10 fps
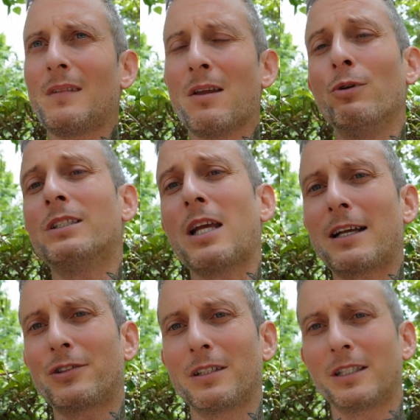Which
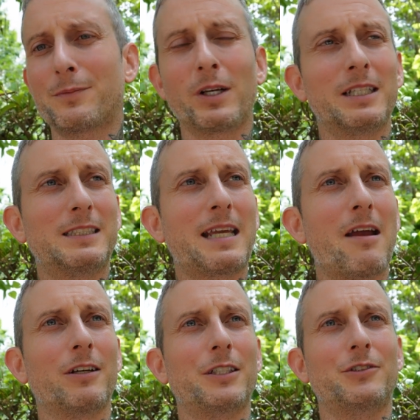actually, let's bring it to
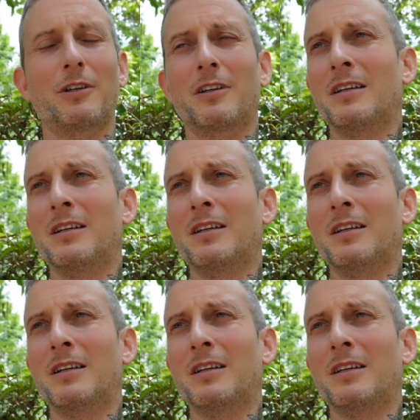caricature.